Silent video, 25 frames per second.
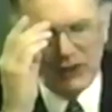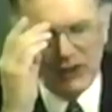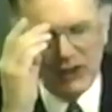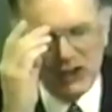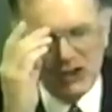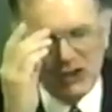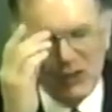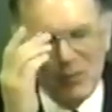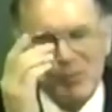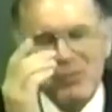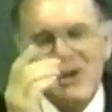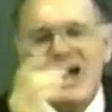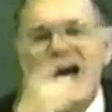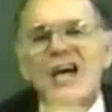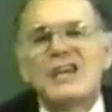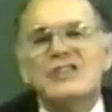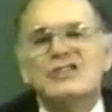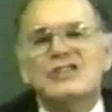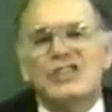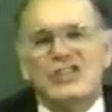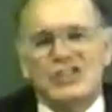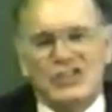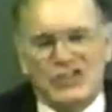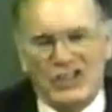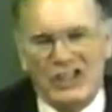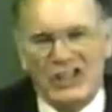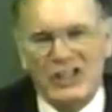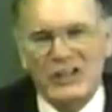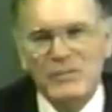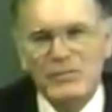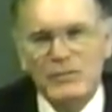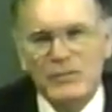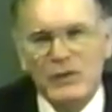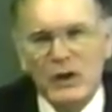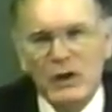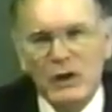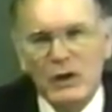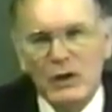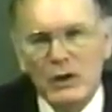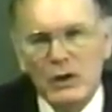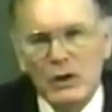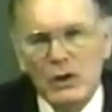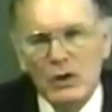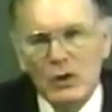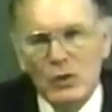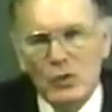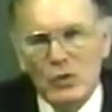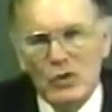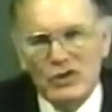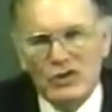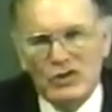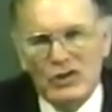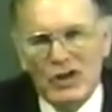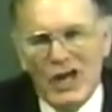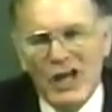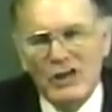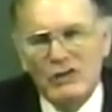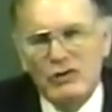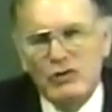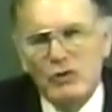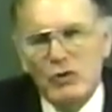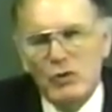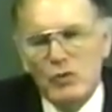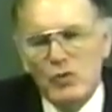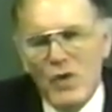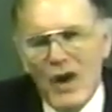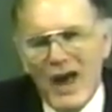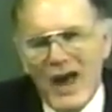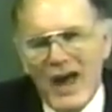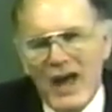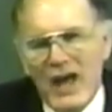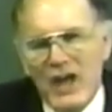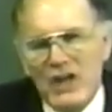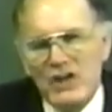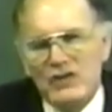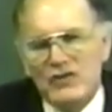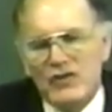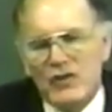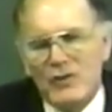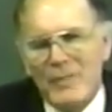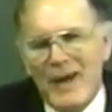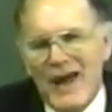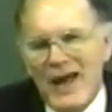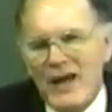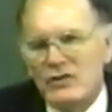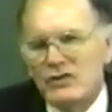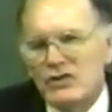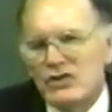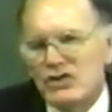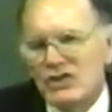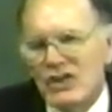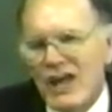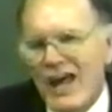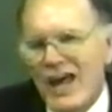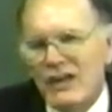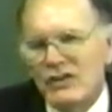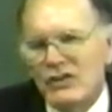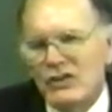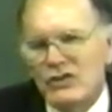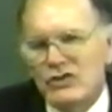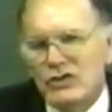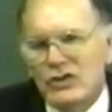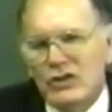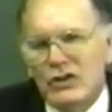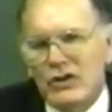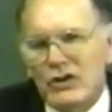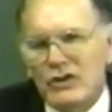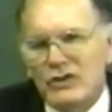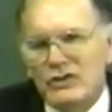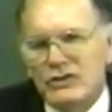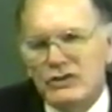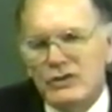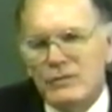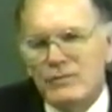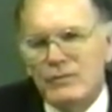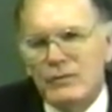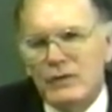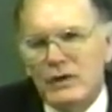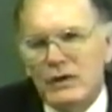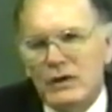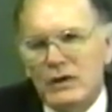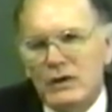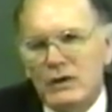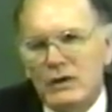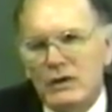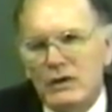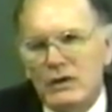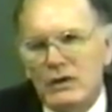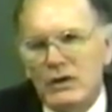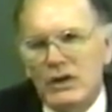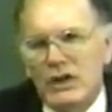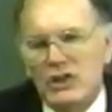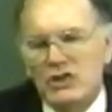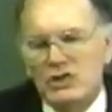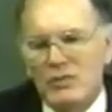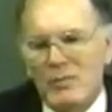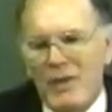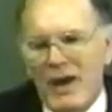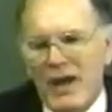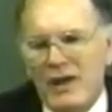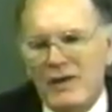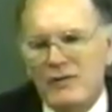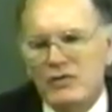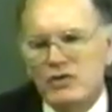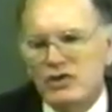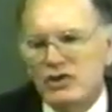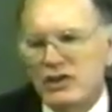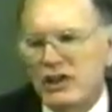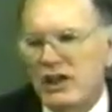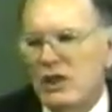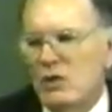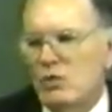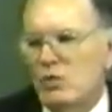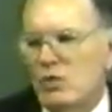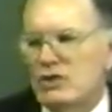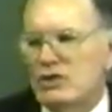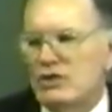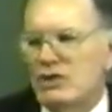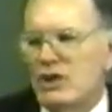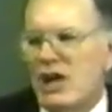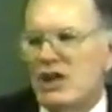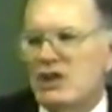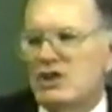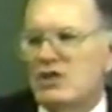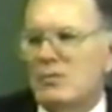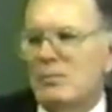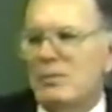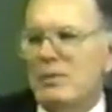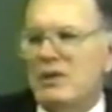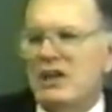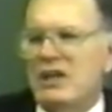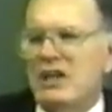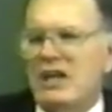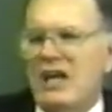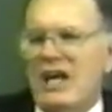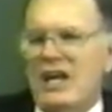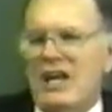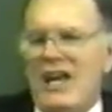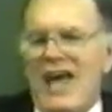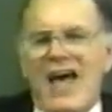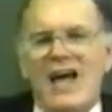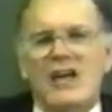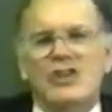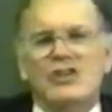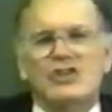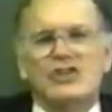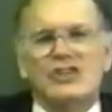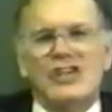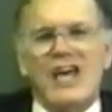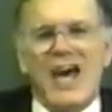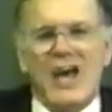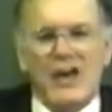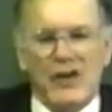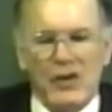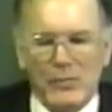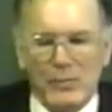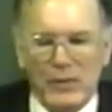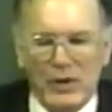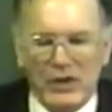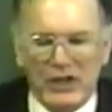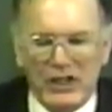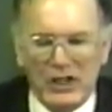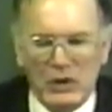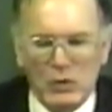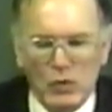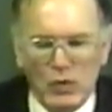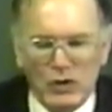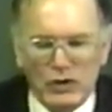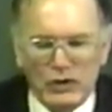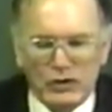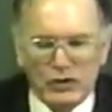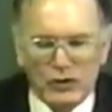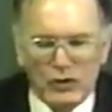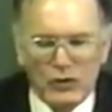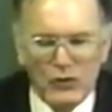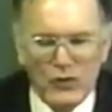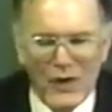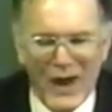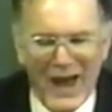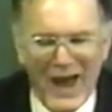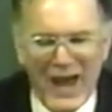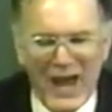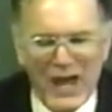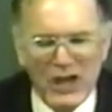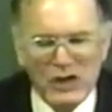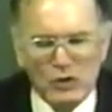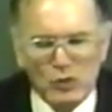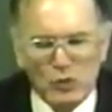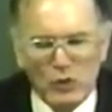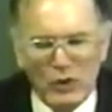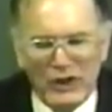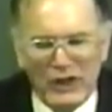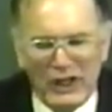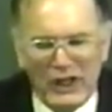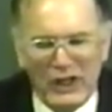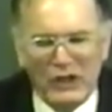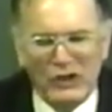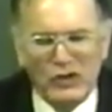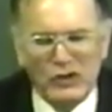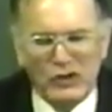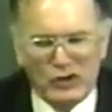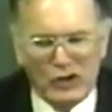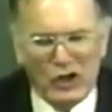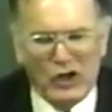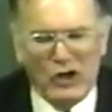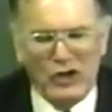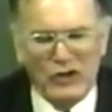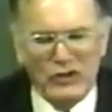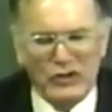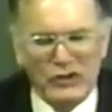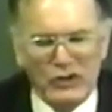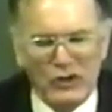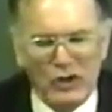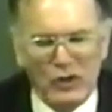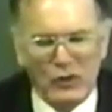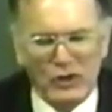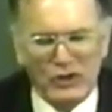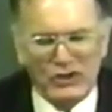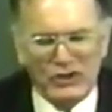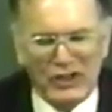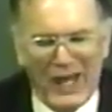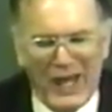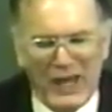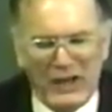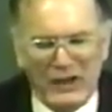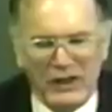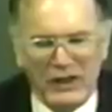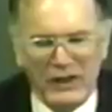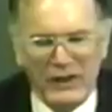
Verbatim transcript: this apostasy was not to arise from outside the church. This man of sin was not to be an outsider, but he was to arise within the church. Notice that.